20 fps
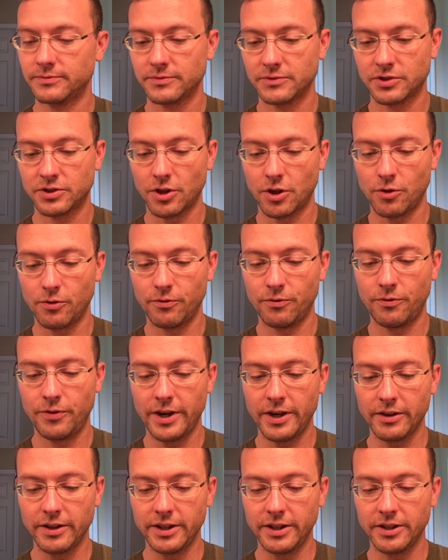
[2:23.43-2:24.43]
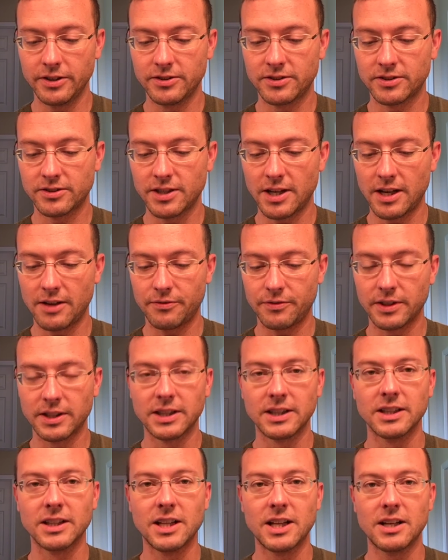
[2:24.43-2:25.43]
So very good stuff.
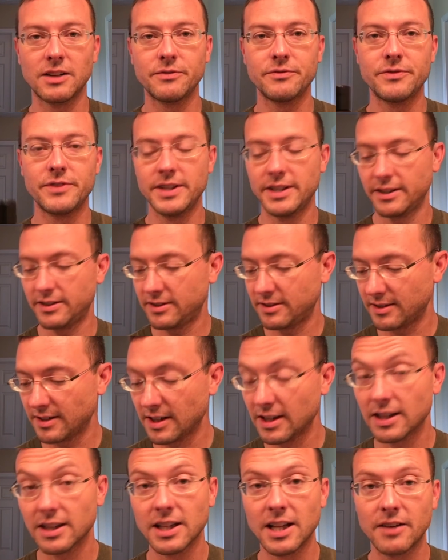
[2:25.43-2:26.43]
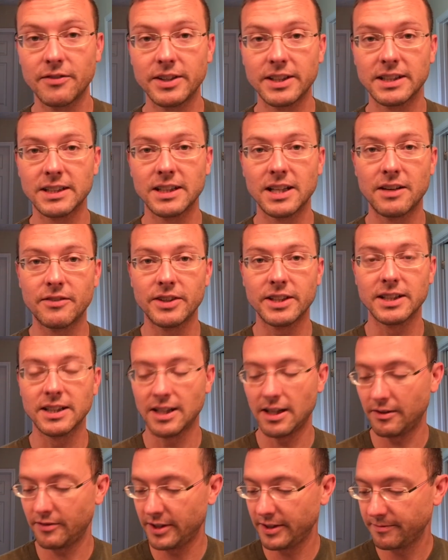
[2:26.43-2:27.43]
Love this. Love it, love it,
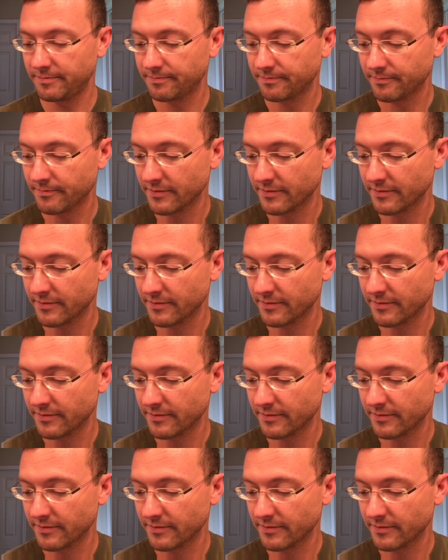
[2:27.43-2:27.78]
love it.